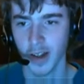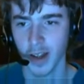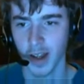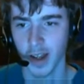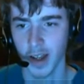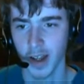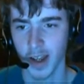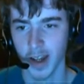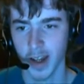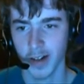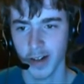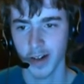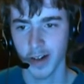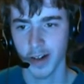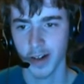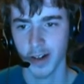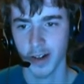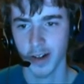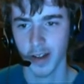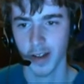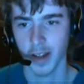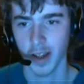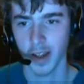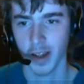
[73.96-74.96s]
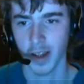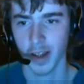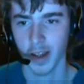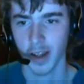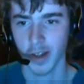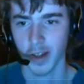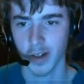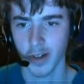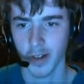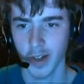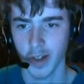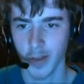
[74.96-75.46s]
Era
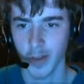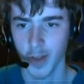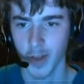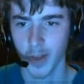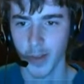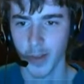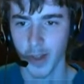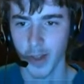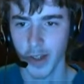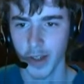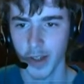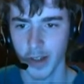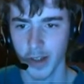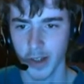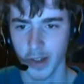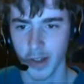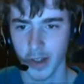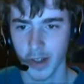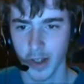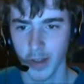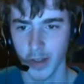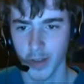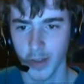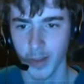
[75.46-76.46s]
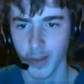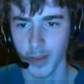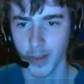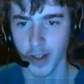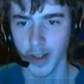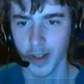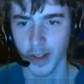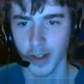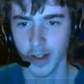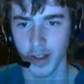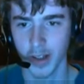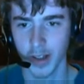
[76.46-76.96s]
Echo November
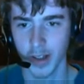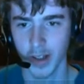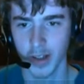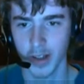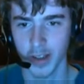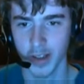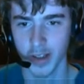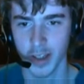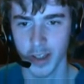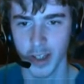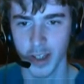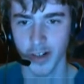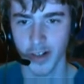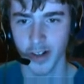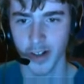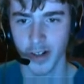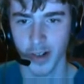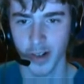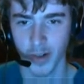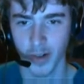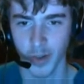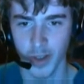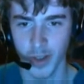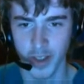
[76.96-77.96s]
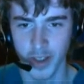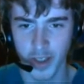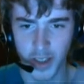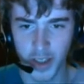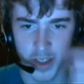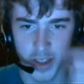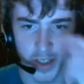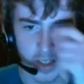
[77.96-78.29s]
November Sierra Whiskey